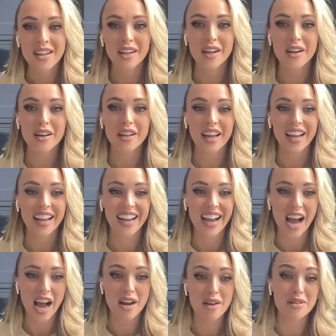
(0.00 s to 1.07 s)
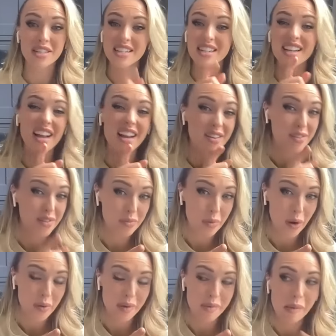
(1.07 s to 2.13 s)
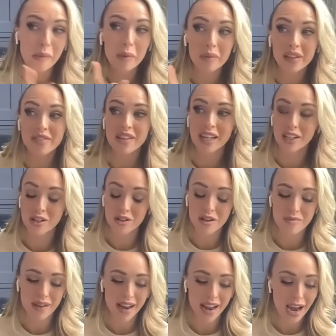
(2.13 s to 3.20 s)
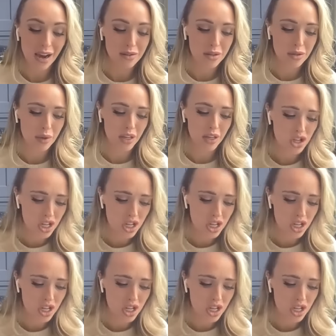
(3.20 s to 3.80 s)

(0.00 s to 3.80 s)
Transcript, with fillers: you know, like, and it was in a, it was a point where my mum lived next door in my house as well,